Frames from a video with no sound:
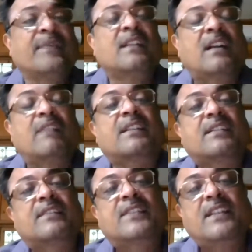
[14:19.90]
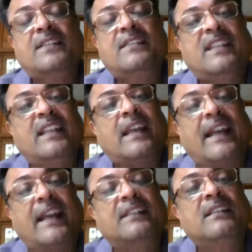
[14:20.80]
our GST
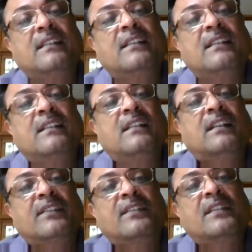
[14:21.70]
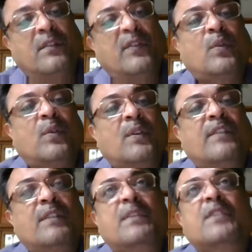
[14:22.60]
Act. And therefore,
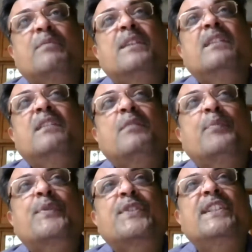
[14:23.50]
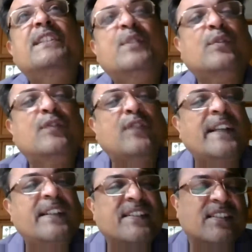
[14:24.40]
we must be in a position to
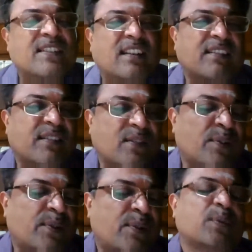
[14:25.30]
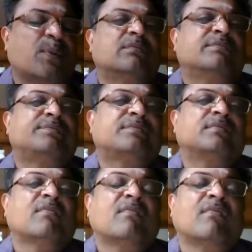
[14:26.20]
fight such cases also.
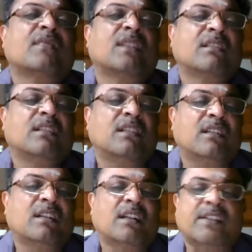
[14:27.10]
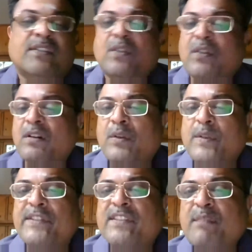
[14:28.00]
I saw a
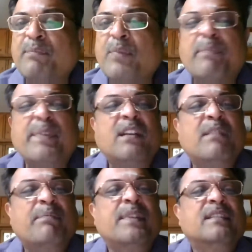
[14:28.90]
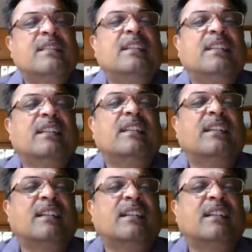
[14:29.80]
question popping up in the